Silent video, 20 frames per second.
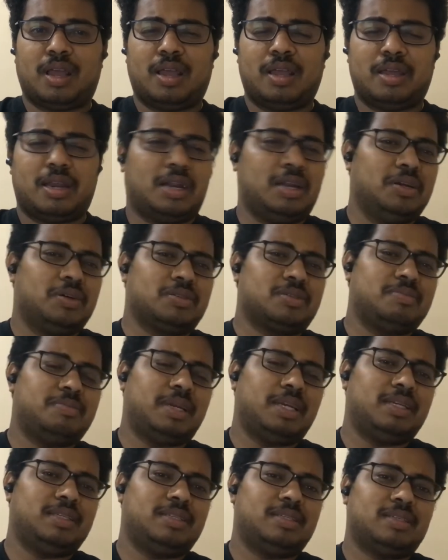Reduce
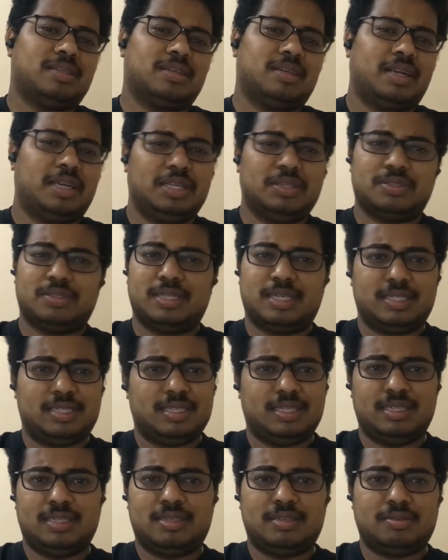means reduce, that's
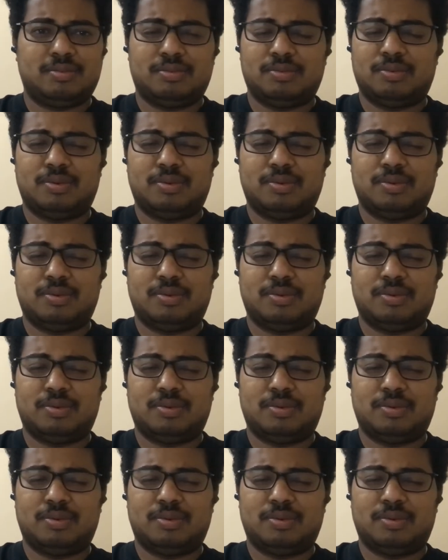it.